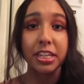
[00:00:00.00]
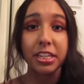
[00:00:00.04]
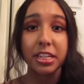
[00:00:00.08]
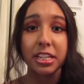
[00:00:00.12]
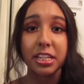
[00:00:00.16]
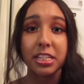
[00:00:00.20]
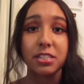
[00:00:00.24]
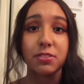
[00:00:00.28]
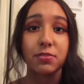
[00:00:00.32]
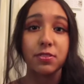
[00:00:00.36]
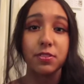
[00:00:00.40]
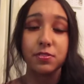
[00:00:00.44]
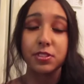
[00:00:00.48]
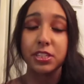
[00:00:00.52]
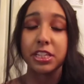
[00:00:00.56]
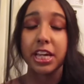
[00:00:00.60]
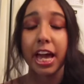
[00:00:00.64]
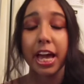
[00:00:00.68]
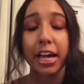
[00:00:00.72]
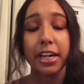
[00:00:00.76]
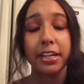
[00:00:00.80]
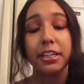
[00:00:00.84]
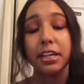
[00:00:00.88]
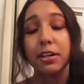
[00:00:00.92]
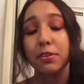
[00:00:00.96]
this
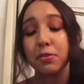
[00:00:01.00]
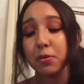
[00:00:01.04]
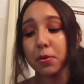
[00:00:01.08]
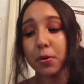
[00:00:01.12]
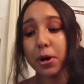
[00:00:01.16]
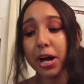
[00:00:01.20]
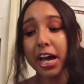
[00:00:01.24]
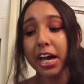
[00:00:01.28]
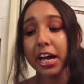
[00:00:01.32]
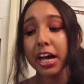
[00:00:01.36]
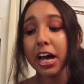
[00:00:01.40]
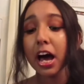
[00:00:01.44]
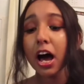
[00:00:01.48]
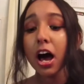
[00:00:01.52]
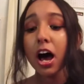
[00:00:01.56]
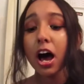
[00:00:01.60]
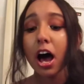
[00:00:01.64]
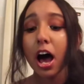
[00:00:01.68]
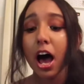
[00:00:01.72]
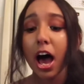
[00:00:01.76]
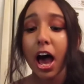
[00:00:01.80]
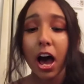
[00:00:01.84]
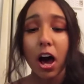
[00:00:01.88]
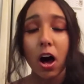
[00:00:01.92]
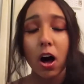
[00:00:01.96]
50k giveaway
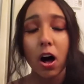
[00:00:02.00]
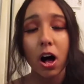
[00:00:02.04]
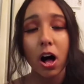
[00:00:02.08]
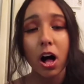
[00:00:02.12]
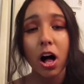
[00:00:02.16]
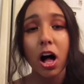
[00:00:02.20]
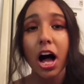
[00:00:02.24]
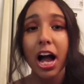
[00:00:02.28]
at all.